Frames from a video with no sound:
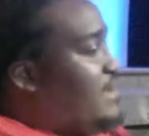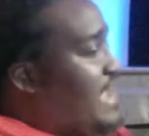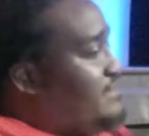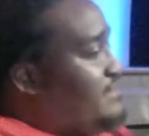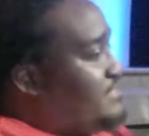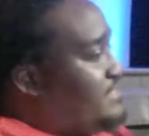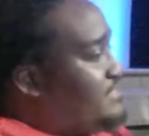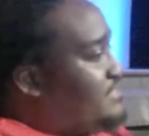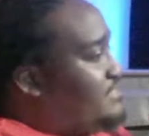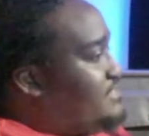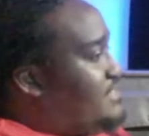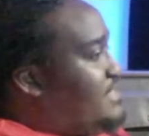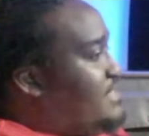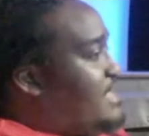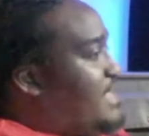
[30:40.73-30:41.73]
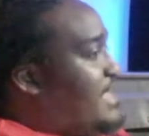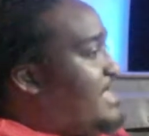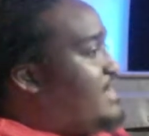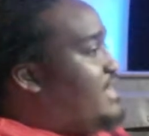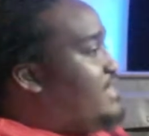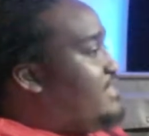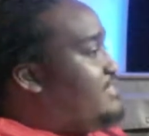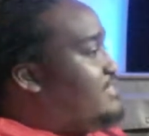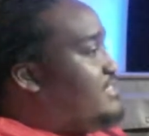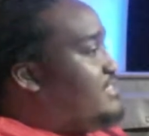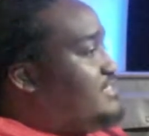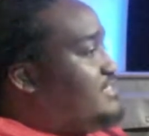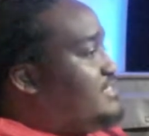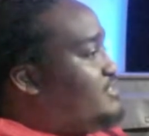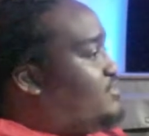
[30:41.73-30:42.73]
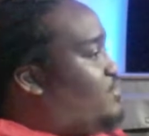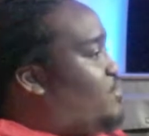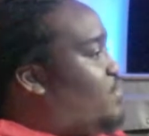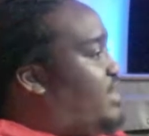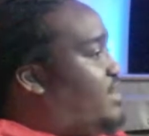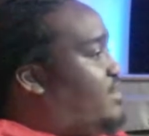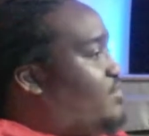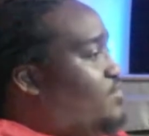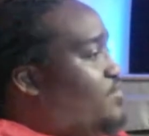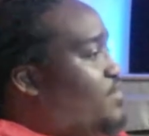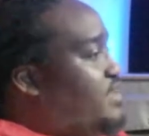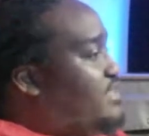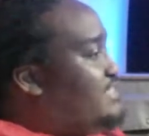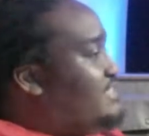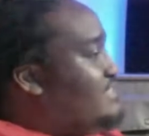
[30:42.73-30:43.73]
so Africans. And it's these quick one